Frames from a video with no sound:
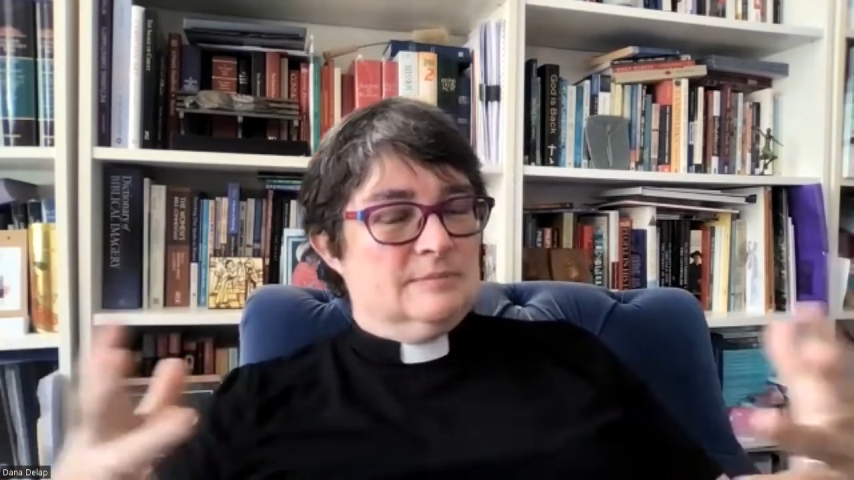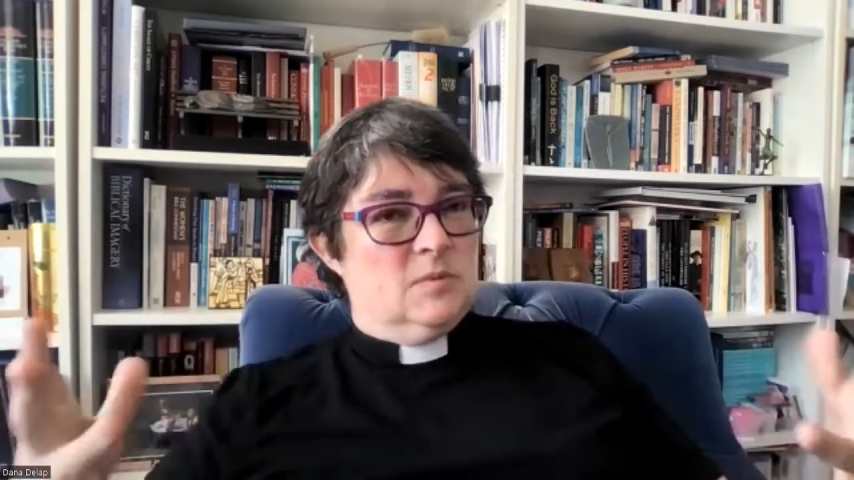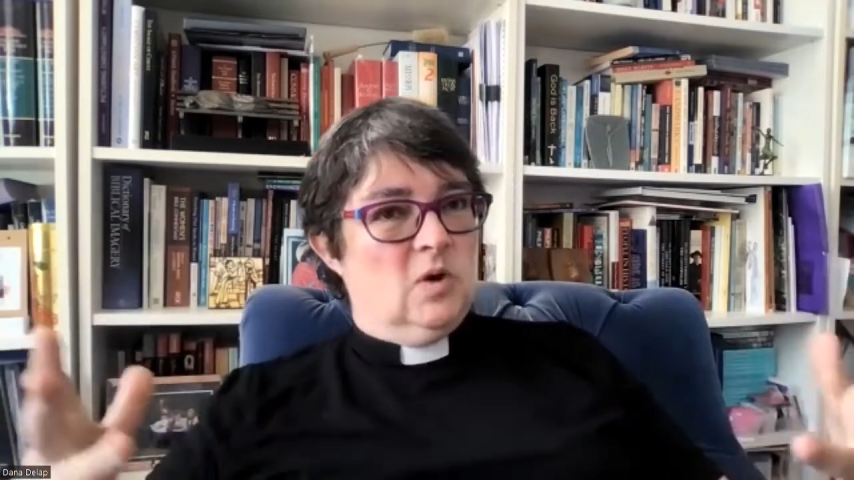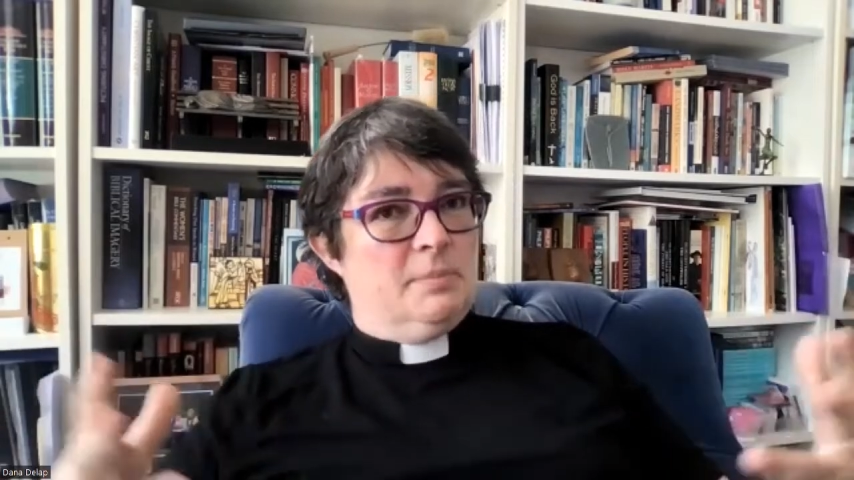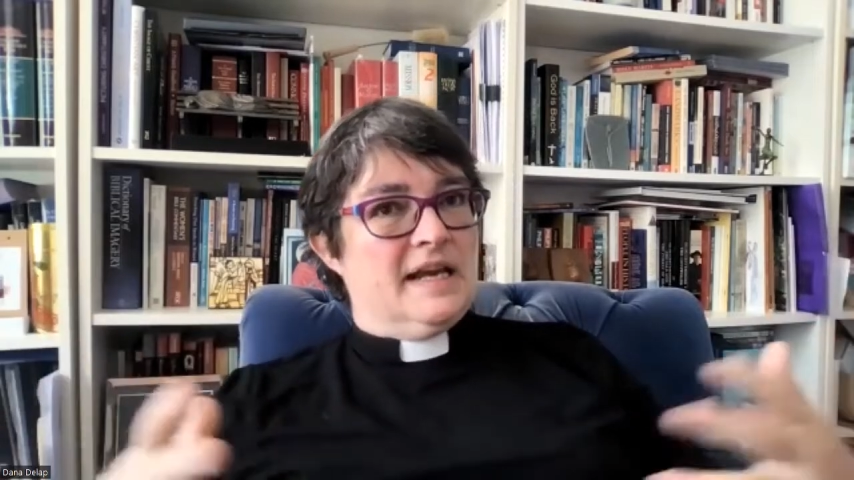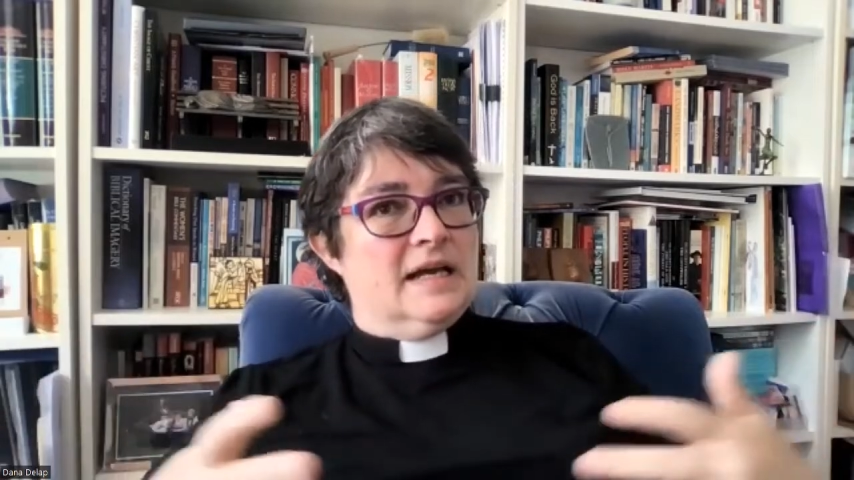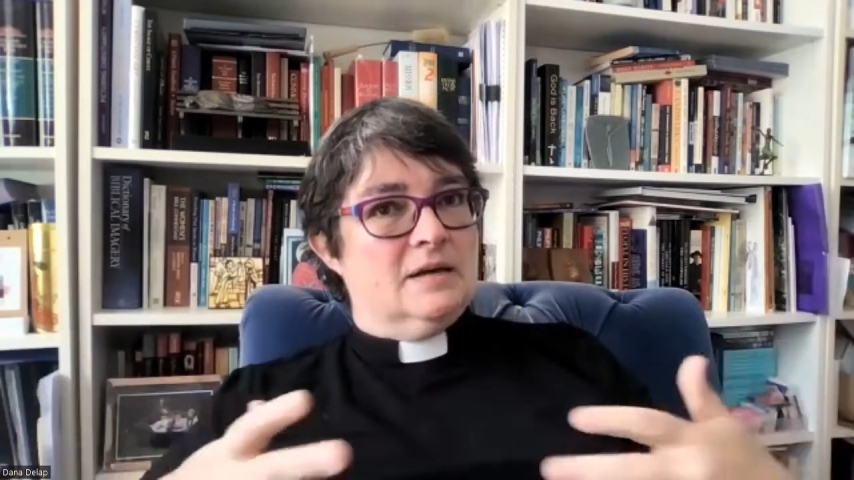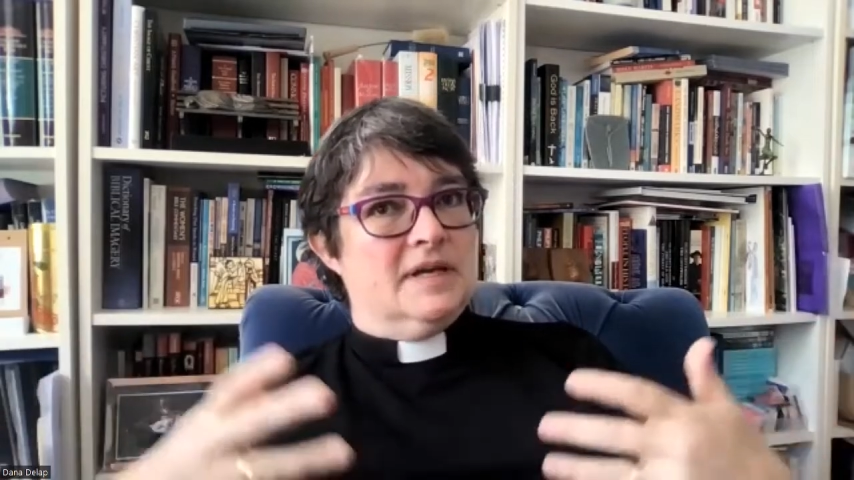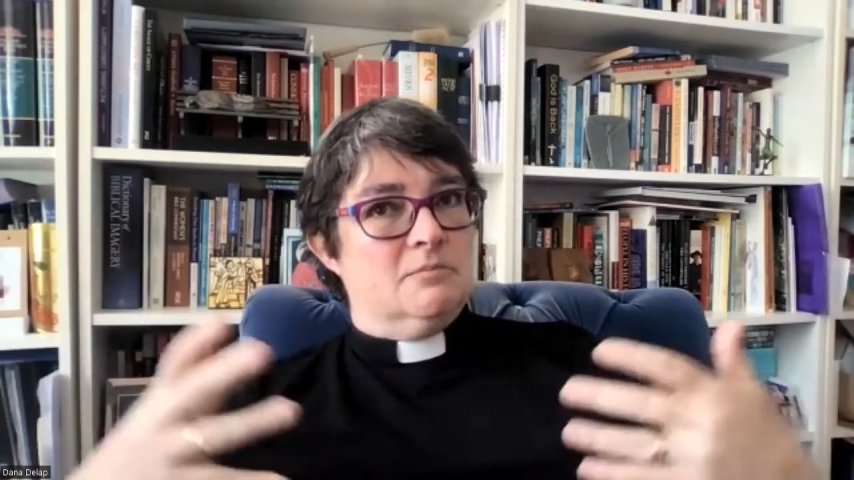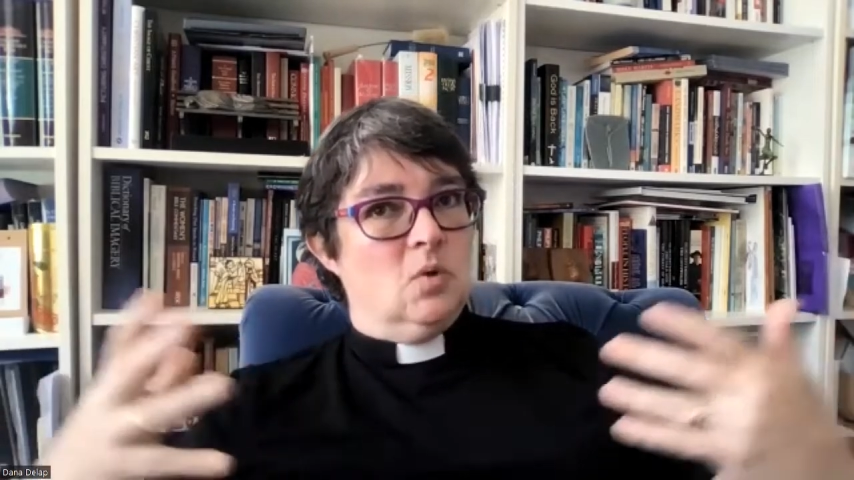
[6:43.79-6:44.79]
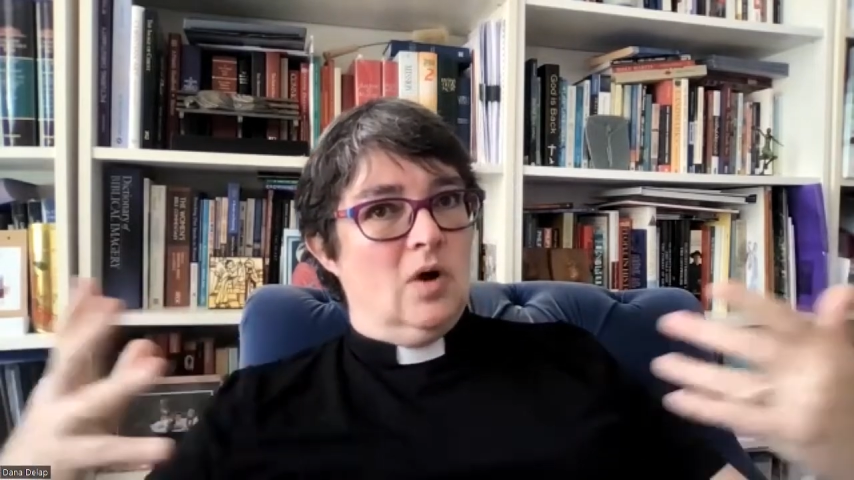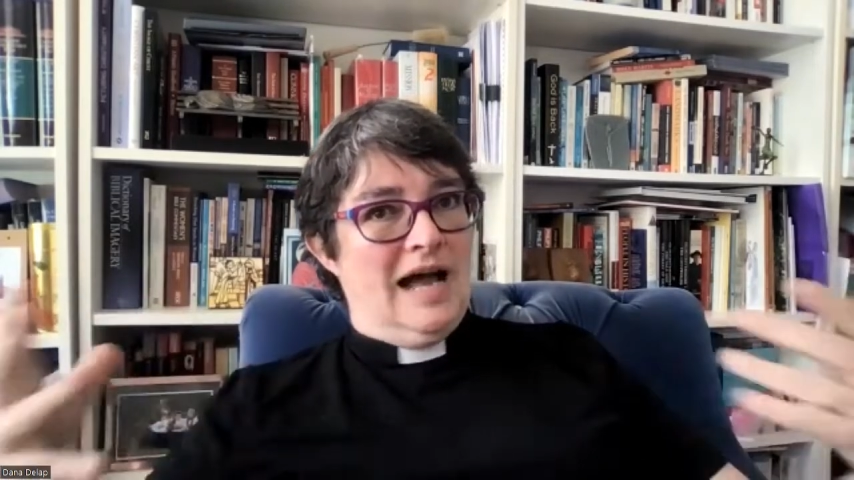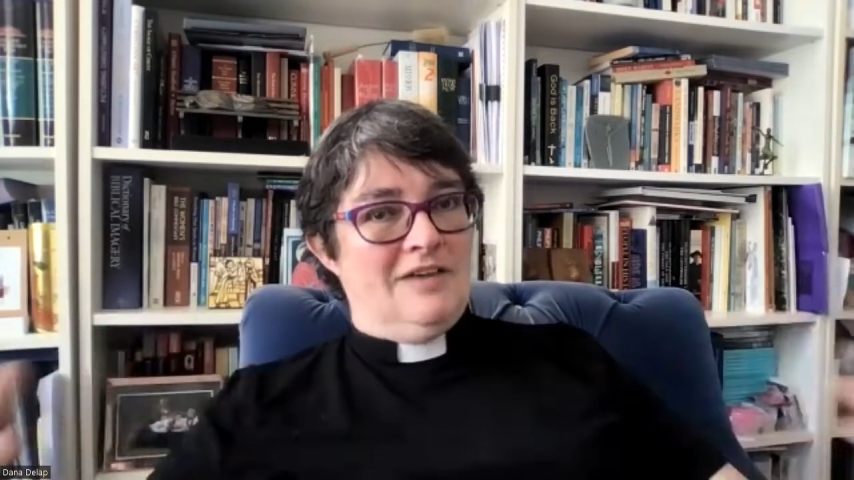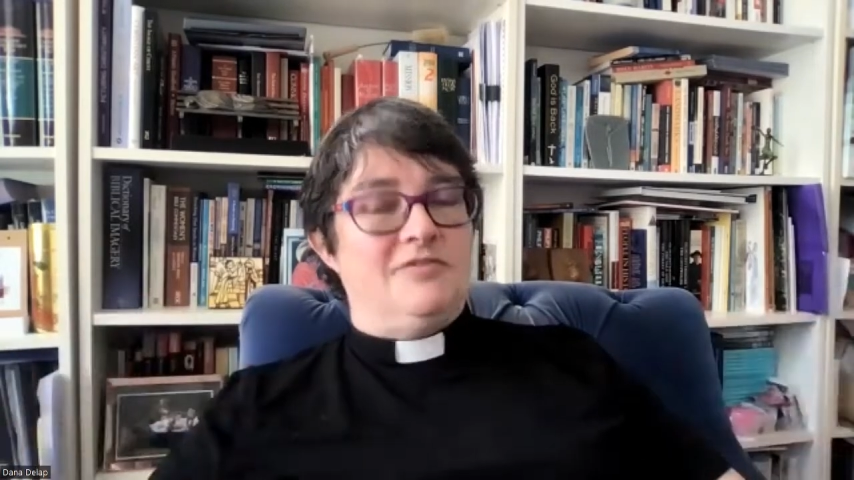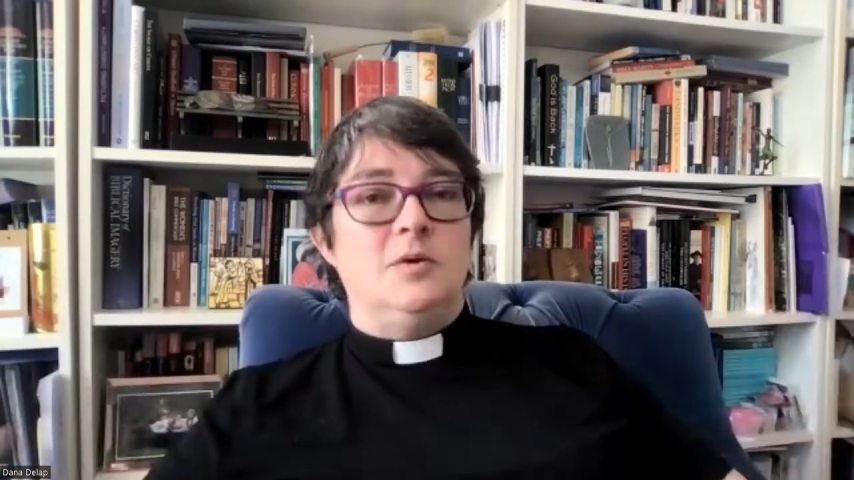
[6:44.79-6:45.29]
were becoming more
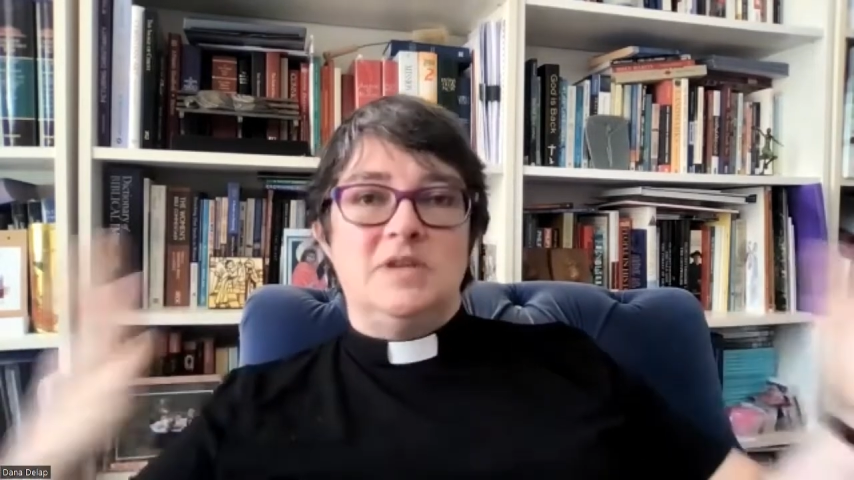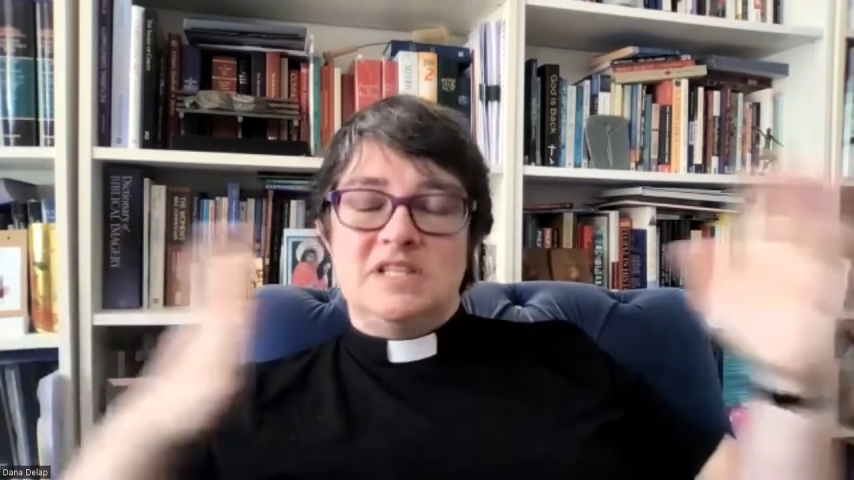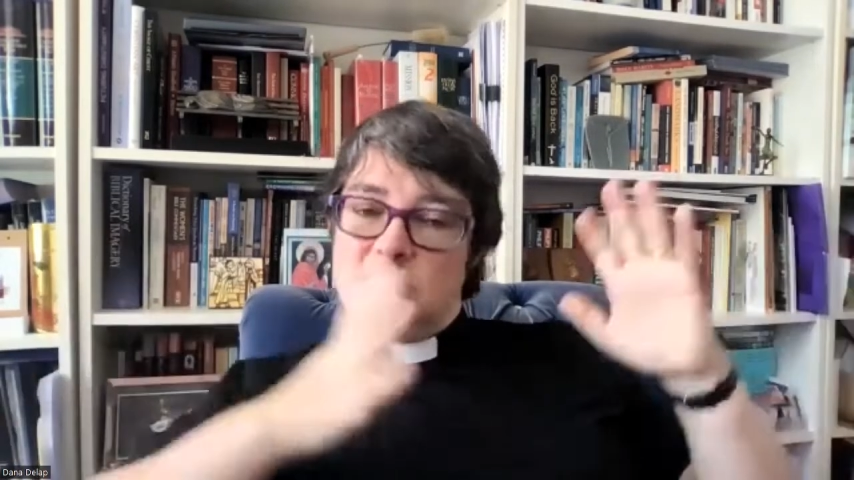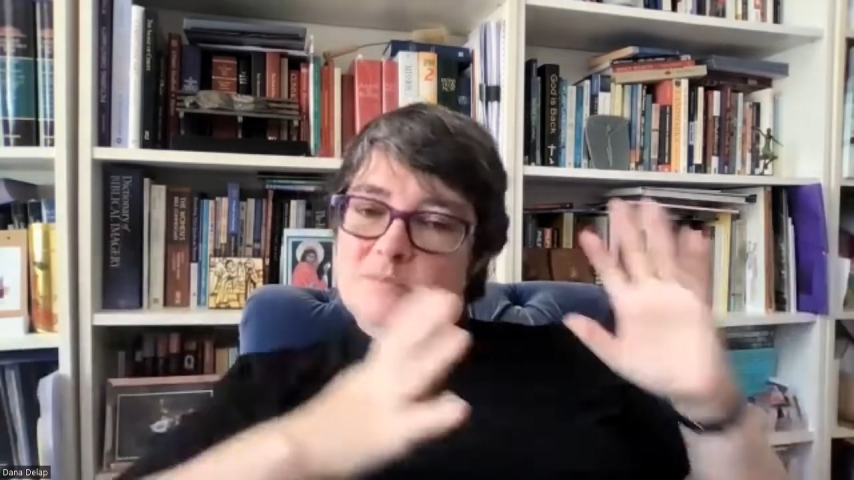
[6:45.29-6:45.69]
affluent